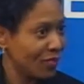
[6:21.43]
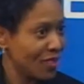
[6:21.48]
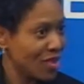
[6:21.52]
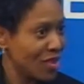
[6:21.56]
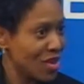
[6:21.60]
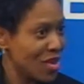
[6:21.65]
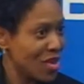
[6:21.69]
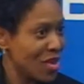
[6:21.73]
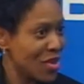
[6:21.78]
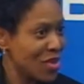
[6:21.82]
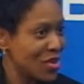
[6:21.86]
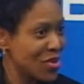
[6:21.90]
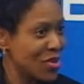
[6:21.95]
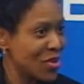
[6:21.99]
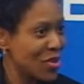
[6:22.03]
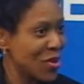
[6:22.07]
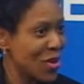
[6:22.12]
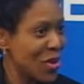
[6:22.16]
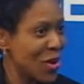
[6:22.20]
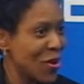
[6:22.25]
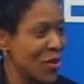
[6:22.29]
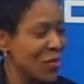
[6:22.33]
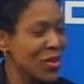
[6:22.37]
you
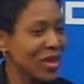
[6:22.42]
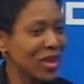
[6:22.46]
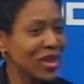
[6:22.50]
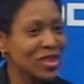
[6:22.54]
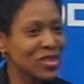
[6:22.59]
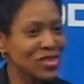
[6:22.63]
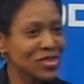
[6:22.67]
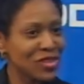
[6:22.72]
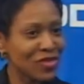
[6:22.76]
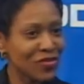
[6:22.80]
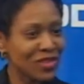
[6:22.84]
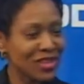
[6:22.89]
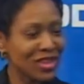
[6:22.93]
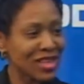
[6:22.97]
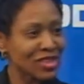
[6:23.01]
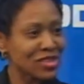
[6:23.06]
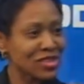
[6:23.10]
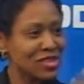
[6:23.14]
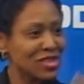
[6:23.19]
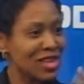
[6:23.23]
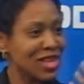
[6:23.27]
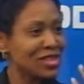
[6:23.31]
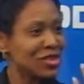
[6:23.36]
know, because if that
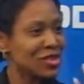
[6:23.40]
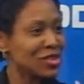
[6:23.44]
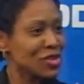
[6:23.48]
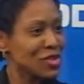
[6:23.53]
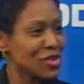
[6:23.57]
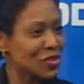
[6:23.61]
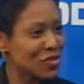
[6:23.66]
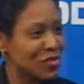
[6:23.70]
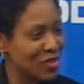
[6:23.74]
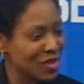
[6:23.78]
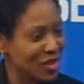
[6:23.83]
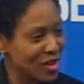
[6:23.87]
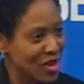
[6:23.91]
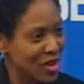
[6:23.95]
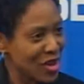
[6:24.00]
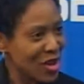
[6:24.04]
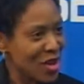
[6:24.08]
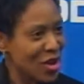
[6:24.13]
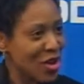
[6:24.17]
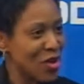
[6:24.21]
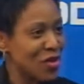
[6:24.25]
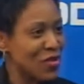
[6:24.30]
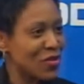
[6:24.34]
sense
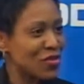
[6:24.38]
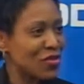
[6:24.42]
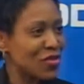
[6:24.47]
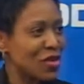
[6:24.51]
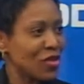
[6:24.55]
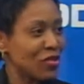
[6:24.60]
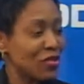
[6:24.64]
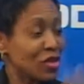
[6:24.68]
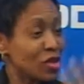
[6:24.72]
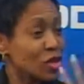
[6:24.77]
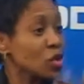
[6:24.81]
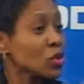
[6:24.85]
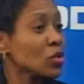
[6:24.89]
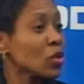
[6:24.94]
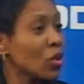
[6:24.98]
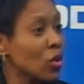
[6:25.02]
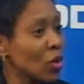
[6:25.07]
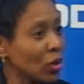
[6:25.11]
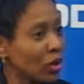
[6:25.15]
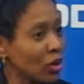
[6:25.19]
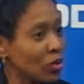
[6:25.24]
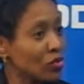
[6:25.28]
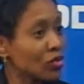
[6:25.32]
of
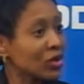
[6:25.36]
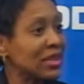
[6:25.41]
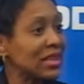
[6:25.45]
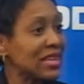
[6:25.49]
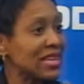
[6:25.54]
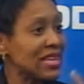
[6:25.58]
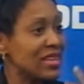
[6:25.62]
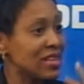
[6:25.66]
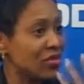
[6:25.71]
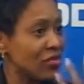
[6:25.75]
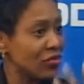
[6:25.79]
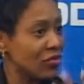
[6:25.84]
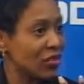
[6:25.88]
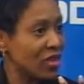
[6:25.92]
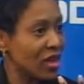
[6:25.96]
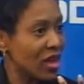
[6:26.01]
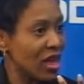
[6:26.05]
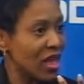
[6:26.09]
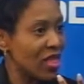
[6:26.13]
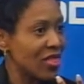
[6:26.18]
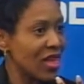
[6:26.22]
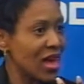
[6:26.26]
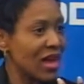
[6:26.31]
control and relief
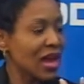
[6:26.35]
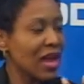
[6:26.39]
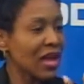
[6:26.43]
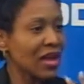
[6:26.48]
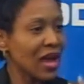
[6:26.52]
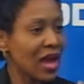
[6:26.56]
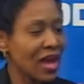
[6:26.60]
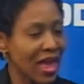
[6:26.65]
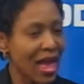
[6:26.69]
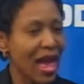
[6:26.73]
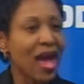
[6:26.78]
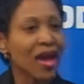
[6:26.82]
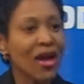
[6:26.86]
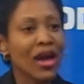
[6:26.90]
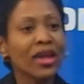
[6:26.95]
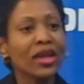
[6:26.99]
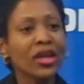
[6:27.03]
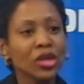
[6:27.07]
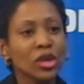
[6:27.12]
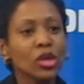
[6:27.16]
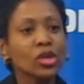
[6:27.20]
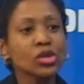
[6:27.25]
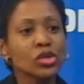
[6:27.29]
that I
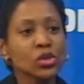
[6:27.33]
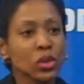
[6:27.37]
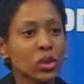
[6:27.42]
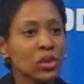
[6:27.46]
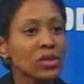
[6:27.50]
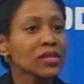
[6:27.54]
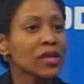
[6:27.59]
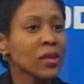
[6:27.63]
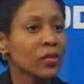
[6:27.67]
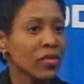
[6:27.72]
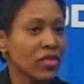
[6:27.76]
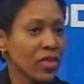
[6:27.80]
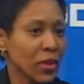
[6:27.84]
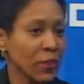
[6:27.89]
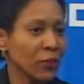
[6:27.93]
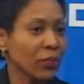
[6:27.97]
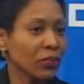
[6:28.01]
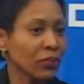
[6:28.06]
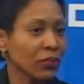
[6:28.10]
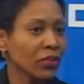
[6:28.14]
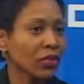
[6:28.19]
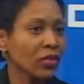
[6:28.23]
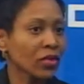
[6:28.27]
can control something,
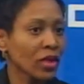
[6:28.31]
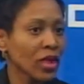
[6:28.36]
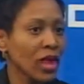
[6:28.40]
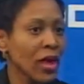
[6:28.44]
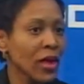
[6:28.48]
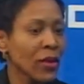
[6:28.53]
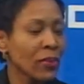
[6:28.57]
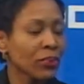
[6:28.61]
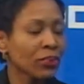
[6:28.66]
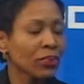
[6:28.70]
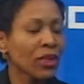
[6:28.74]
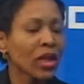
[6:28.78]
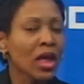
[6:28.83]
yeah?